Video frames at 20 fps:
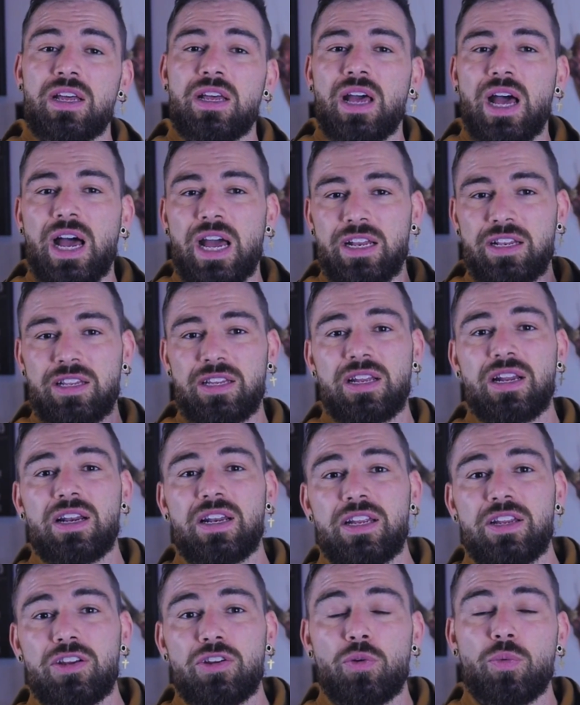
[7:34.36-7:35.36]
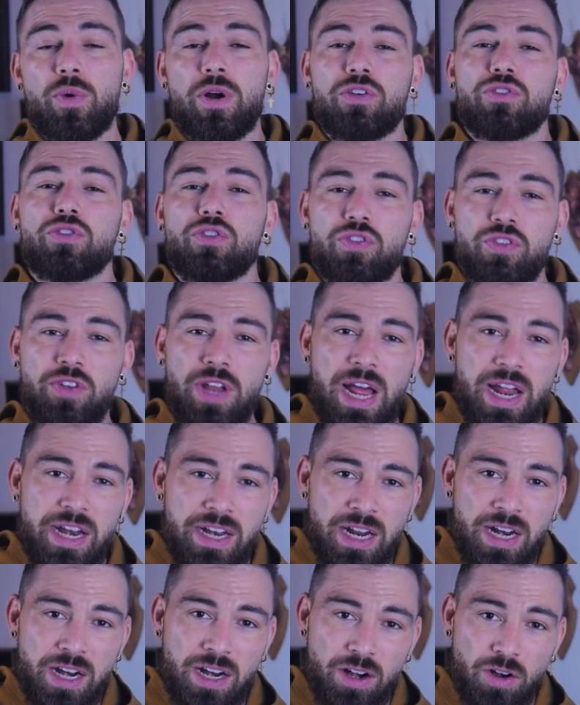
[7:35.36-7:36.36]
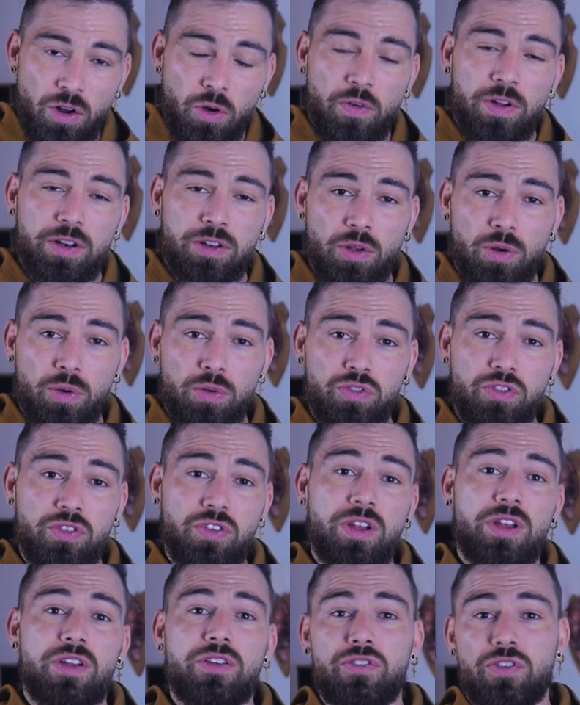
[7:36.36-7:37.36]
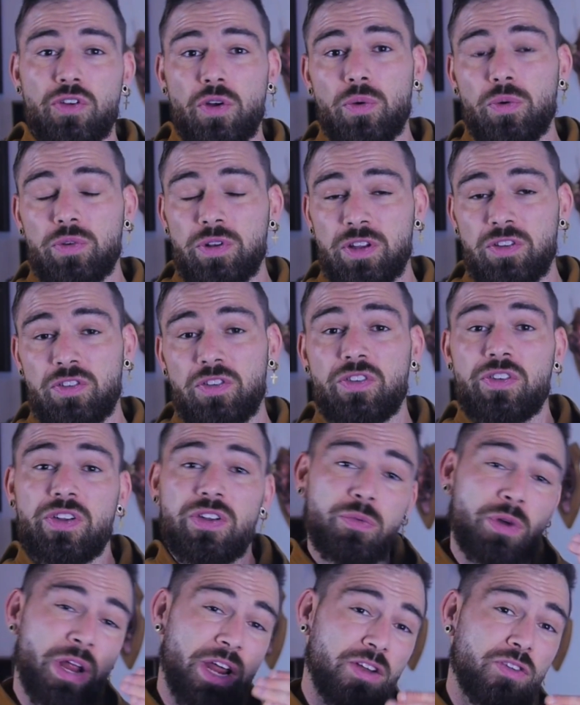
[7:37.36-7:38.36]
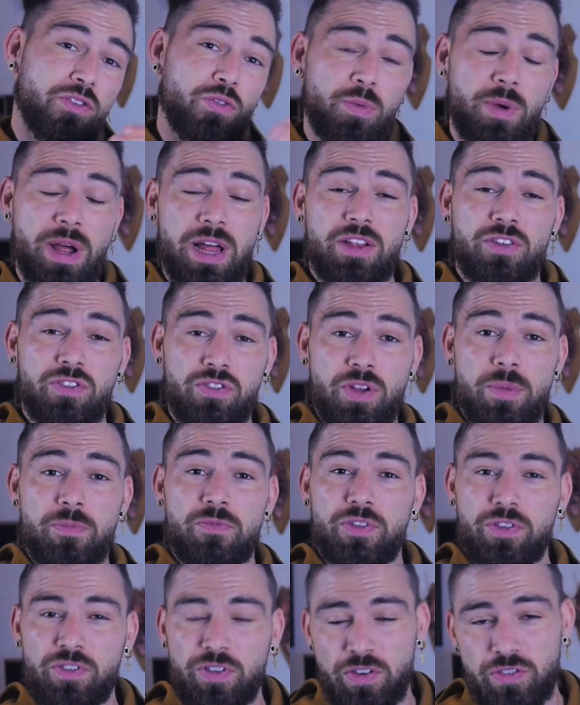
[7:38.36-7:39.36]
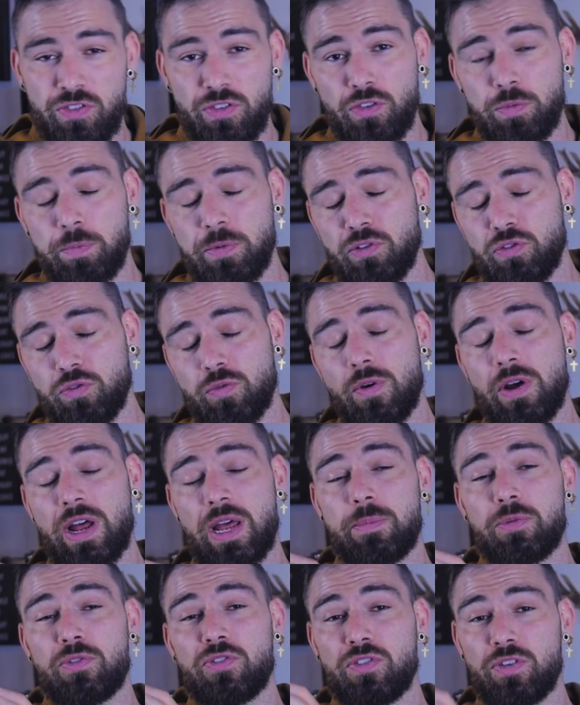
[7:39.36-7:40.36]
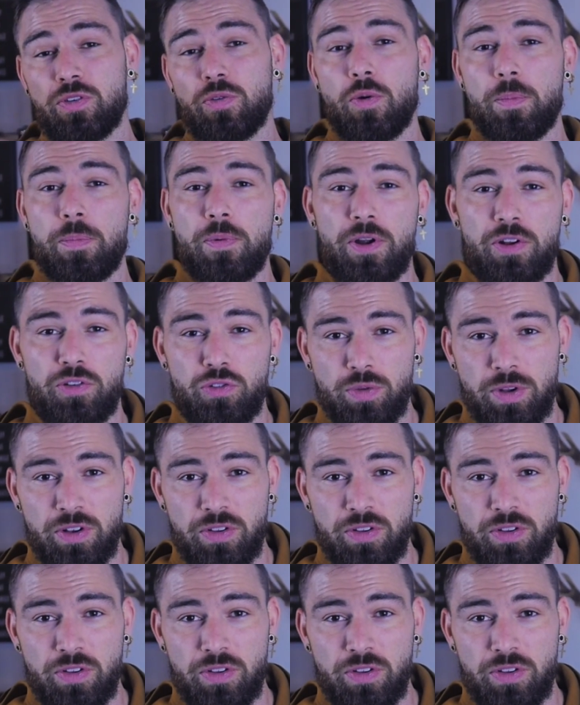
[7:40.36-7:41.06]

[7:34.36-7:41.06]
ideally, you want to start at a lower dose, so this is hence why some physicians prescribe zero point two